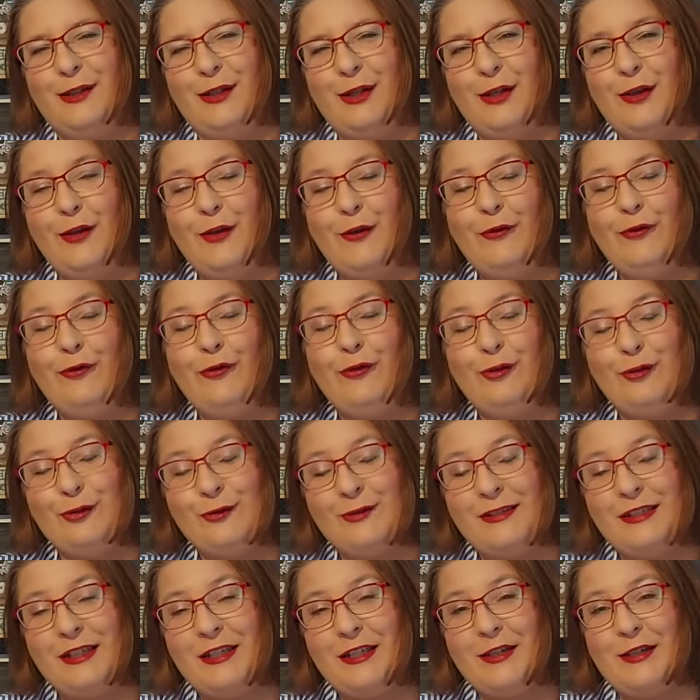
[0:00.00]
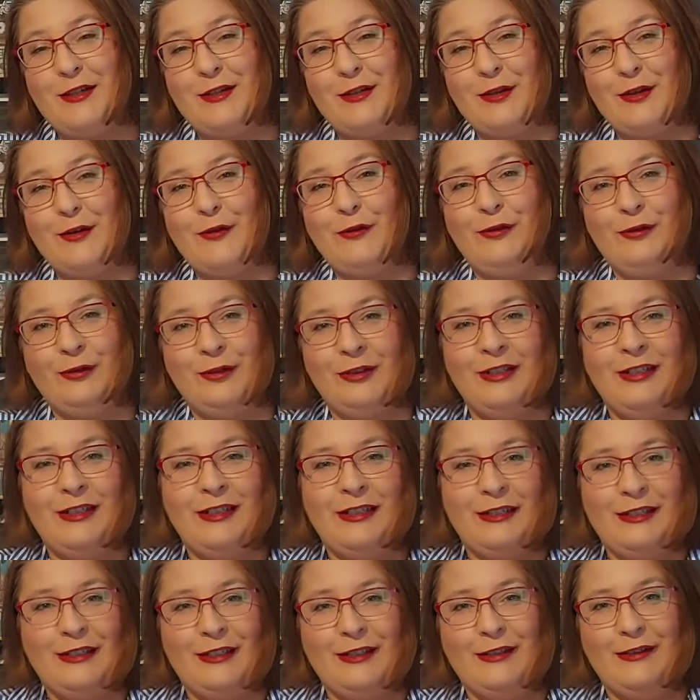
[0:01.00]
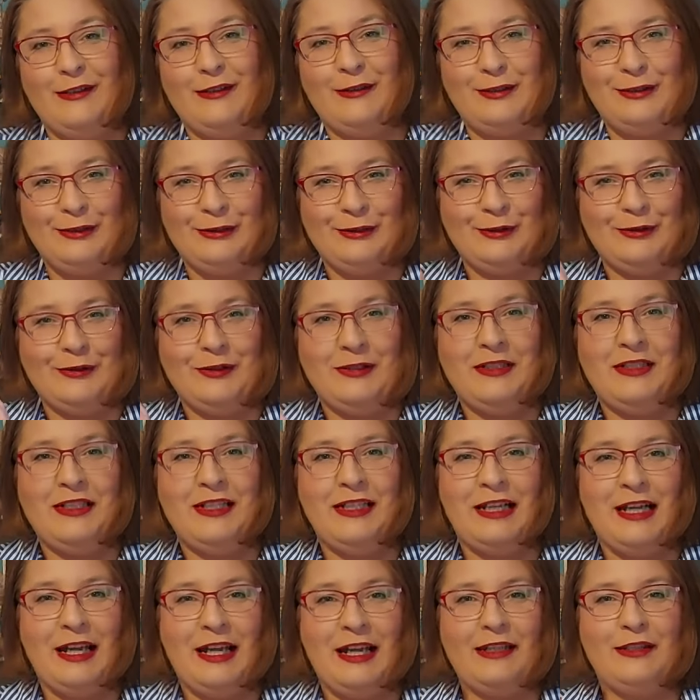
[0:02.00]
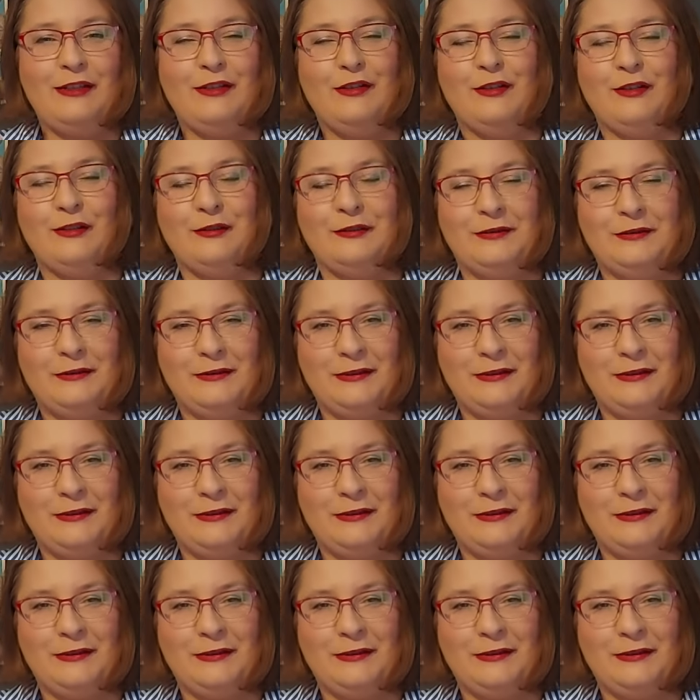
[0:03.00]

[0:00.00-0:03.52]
a few days off to kind of